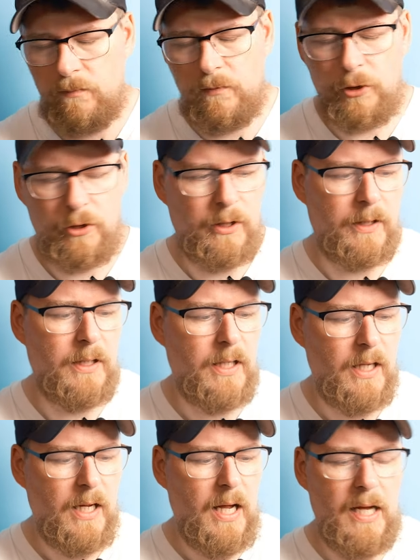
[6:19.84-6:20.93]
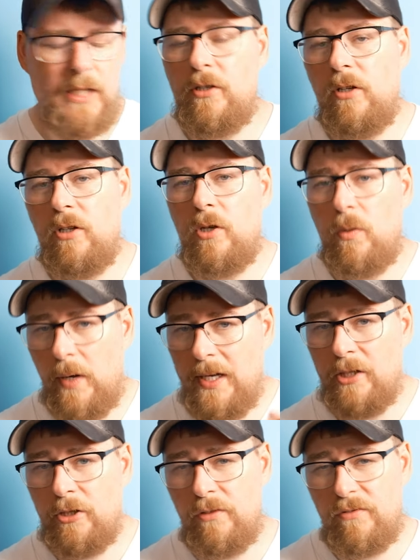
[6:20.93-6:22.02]
shooting. It's got quite a
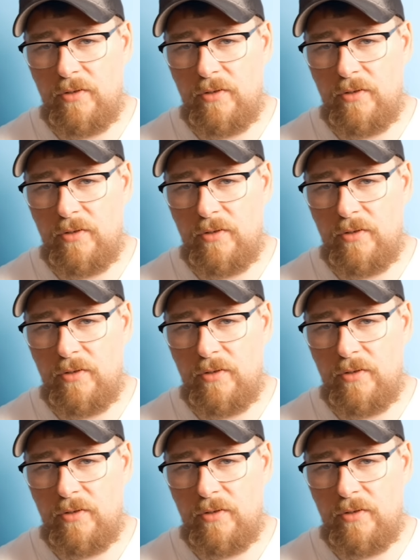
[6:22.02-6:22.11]
good